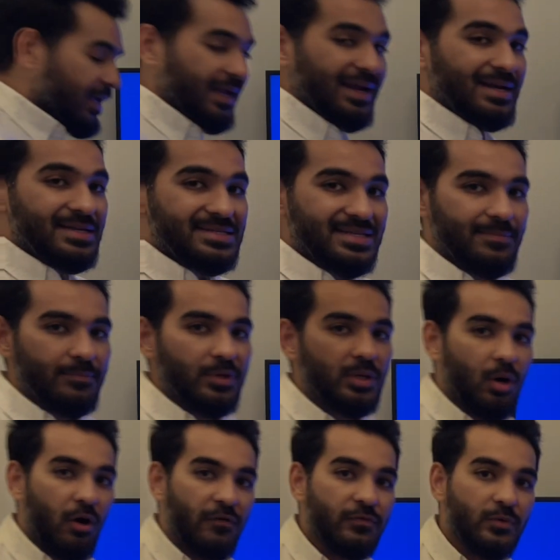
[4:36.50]
in December
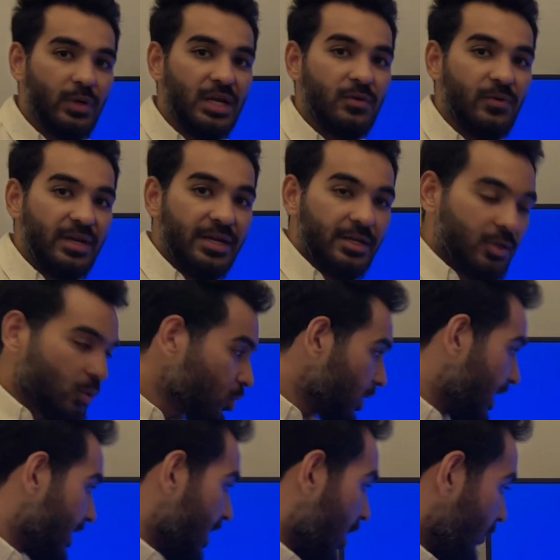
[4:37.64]
of 2022.
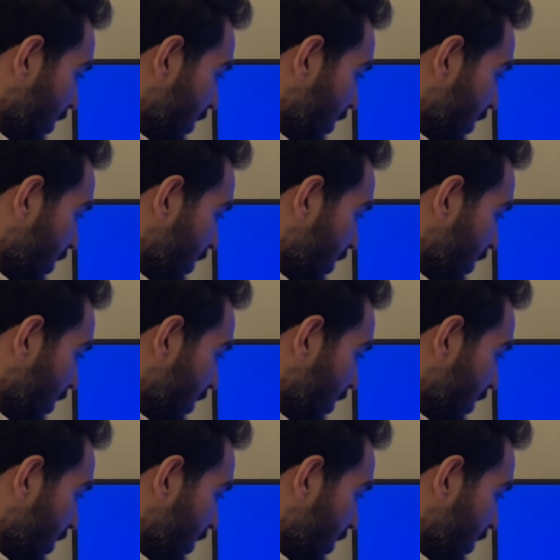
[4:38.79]
And now we're